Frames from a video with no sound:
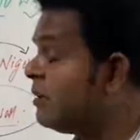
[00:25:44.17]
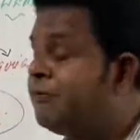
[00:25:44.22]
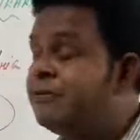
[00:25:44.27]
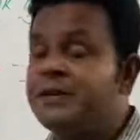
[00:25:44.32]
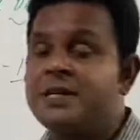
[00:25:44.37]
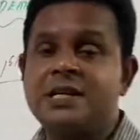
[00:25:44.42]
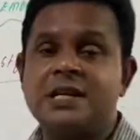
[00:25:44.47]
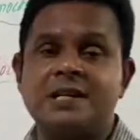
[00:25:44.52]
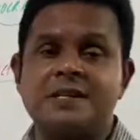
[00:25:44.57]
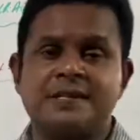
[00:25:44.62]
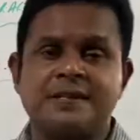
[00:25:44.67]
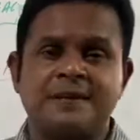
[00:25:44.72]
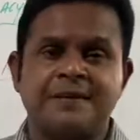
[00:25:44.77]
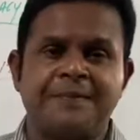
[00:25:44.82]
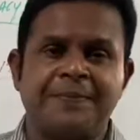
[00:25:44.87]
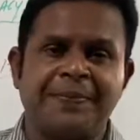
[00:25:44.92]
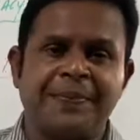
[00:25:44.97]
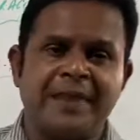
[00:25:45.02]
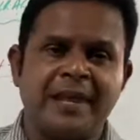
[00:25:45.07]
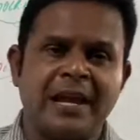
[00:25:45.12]
fishes,
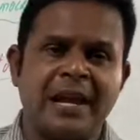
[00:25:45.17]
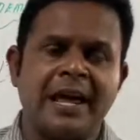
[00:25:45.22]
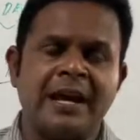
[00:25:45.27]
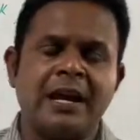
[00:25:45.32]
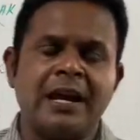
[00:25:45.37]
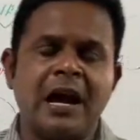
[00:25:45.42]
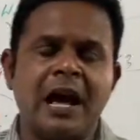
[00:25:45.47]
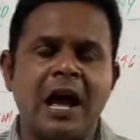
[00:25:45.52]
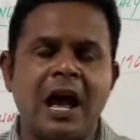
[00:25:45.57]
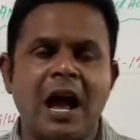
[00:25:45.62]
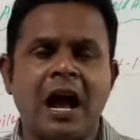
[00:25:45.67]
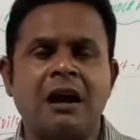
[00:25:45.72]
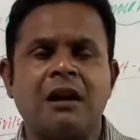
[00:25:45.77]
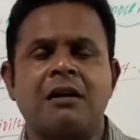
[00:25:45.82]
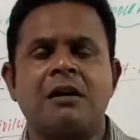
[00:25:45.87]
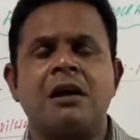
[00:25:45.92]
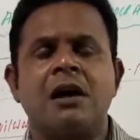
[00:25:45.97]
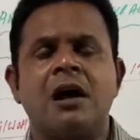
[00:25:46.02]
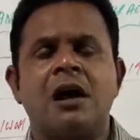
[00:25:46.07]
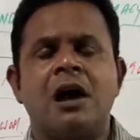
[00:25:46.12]
like
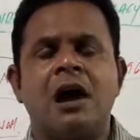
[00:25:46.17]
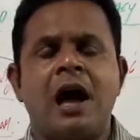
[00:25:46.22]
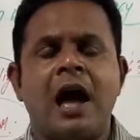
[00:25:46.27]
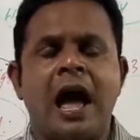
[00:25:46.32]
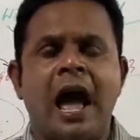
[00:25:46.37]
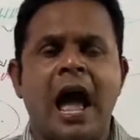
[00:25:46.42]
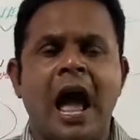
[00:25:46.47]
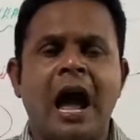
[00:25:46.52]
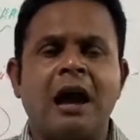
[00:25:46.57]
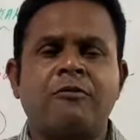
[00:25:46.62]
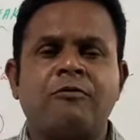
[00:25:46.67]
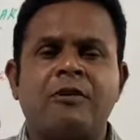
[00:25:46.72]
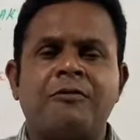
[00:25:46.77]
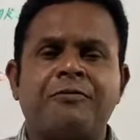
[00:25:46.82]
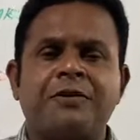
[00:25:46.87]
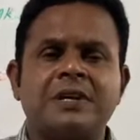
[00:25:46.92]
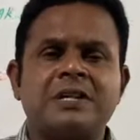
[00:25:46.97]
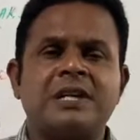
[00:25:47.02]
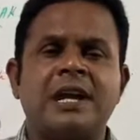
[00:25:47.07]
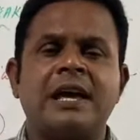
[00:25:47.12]

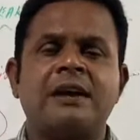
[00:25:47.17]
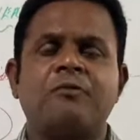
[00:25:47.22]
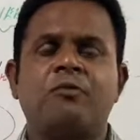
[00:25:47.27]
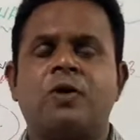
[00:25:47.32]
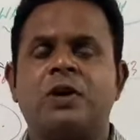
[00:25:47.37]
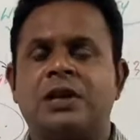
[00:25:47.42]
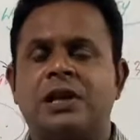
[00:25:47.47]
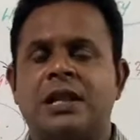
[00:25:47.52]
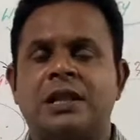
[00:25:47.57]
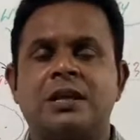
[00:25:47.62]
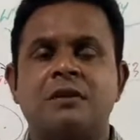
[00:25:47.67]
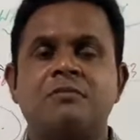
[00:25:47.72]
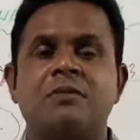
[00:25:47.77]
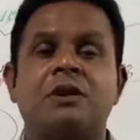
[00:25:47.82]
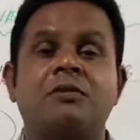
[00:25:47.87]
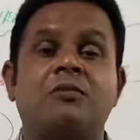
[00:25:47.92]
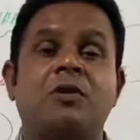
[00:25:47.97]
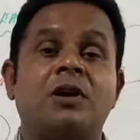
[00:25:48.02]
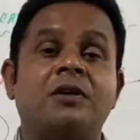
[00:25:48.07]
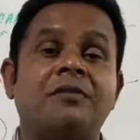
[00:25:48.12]
aquafresh, like what, nothing
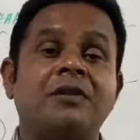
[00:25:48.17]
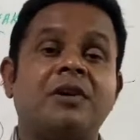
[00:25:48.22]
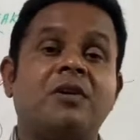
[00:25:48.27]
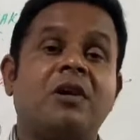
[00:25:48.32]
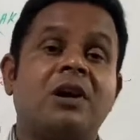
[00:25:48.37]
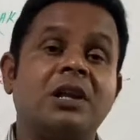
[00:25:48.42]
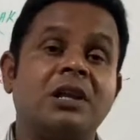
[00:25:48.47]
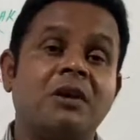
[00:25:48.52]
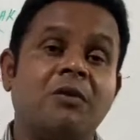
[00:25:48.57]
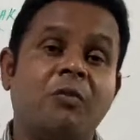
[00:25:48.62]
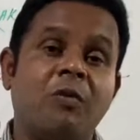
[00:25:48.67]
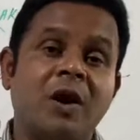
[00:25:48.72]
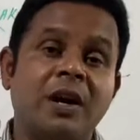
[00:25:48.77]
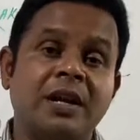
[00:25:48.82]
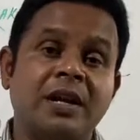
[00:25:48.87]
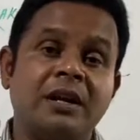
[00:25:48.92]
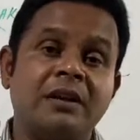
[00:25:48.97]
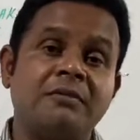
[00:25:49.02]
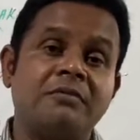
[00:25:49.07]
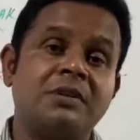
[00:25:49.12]
but what we call the
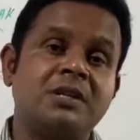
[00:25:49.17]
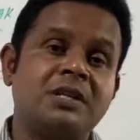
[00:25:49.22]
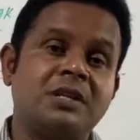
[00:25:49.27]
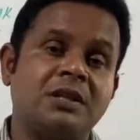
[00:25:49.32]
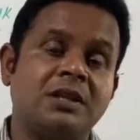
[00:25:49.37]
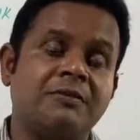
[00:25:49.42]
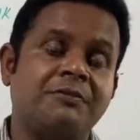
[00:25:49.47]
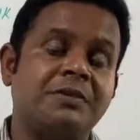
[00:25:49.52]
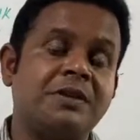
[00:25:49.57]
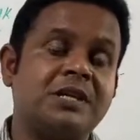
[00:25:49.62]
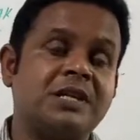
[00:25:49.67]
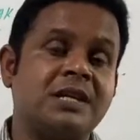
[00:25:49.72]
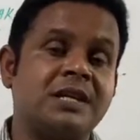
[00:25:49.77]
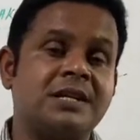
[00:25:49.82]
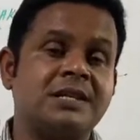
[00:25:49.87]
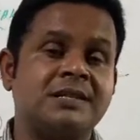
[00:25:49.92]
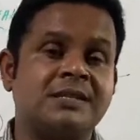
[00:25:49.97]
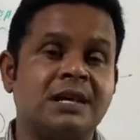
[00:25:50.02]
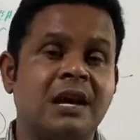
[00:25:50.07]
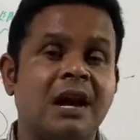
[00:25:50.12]
water in which the
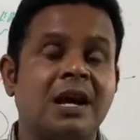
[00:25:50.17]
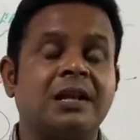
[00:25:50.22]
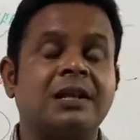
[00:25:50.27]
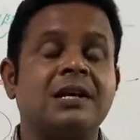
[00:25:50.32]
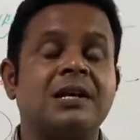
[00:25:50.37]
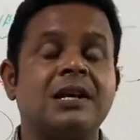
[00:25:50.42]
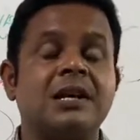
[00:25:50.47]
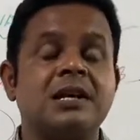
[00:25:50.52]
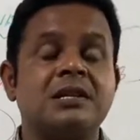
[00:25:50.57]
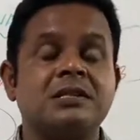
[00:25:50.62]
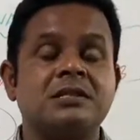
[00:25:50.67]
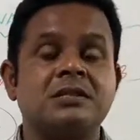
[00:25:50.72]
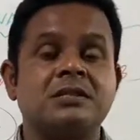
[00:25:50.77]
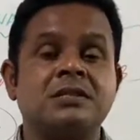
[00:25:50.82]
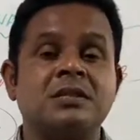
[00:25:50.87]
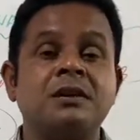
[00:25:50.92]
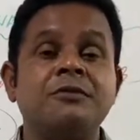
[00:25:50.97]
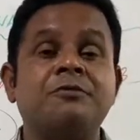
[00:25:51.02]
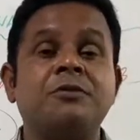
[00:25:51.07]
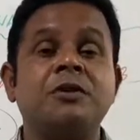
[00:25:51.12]
fishes or the
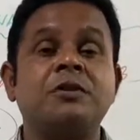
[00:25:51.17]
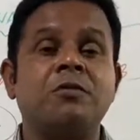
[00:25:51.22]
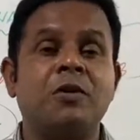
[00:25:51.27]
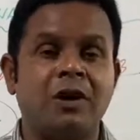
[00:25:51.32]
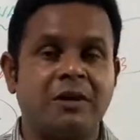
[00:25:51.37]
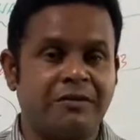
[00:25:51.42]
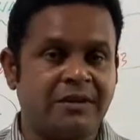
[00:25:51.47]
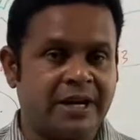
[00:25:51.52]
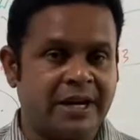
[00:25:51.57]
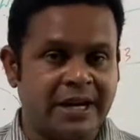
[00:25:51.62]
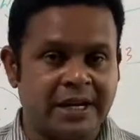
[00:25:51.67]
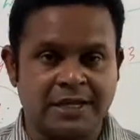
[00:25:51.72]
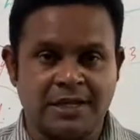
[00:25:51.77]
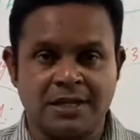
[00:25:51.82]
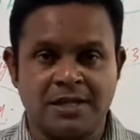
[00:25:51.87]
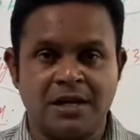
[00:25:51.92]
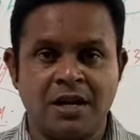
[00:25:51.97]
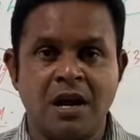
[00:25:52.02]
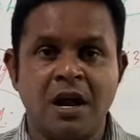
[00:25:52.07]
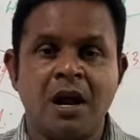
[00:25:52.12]
seafood what we
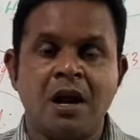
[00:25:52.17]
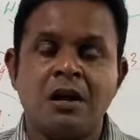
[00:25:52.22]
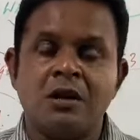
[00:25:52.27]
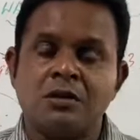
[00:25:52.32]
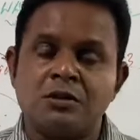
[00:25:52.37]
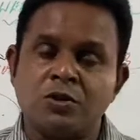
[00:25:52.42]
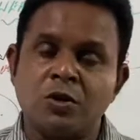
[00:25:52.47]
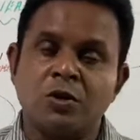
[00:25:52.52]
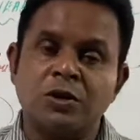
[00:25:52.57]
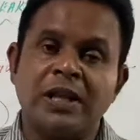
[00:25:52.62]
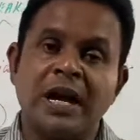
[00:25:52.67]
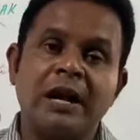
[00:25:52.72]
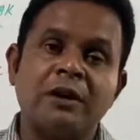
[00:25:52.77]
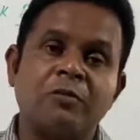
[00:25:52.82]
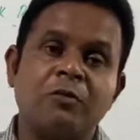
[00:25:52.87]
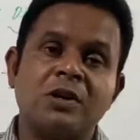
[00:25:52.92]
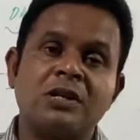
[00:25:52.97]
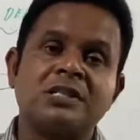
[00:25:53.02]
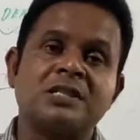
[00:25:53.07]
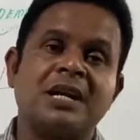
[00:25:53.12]
get. So
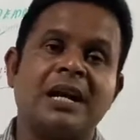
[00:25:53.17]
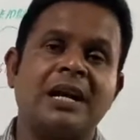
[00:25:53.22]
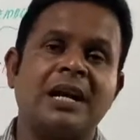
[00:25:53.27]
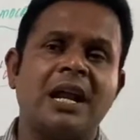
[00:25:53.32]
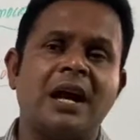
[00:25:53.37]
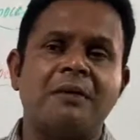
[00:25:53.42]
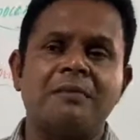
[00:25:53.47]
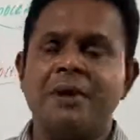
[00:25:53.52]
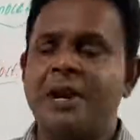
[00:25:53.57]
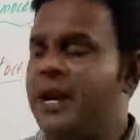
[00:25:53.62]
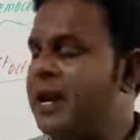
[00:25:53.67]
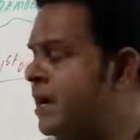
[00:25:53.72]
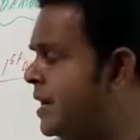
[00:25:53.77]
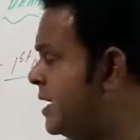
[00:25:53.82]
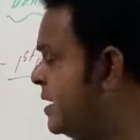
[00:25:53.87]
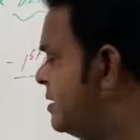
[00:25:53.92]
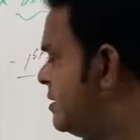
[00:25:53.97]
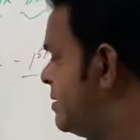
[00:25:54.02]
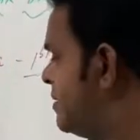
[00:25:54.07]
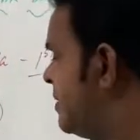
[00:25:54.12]
that was
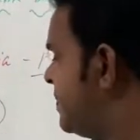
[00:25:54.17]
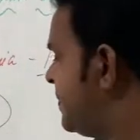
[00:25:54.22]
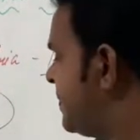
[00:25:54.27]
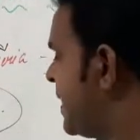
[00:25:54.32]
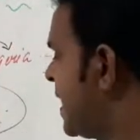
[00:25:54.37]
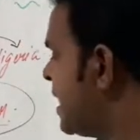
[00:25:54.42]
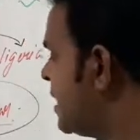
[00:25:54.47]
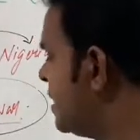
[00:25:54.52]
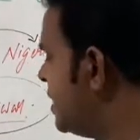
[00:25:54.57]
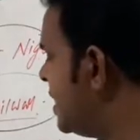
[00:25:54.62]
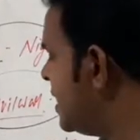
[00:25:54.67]
contaminated, and